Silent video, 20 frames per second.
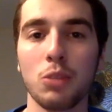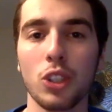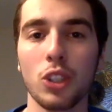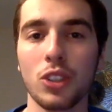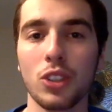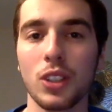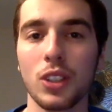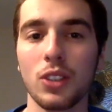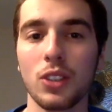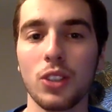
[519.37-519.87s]

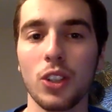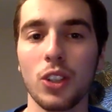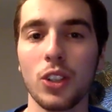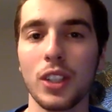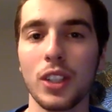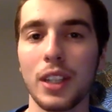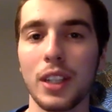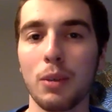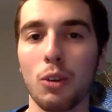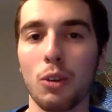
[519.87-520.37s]
just
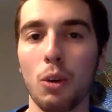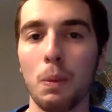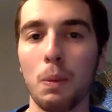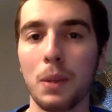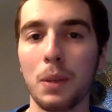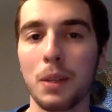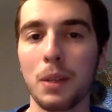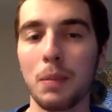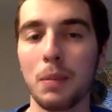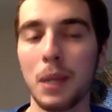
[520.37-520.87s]
considering they were
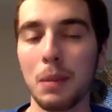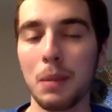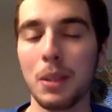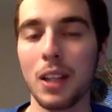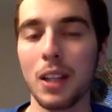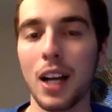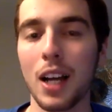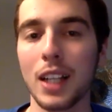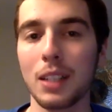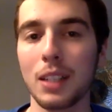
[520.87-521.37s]
hoping to maybe
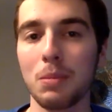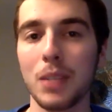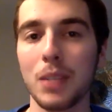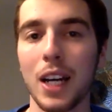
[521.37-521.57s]
lock him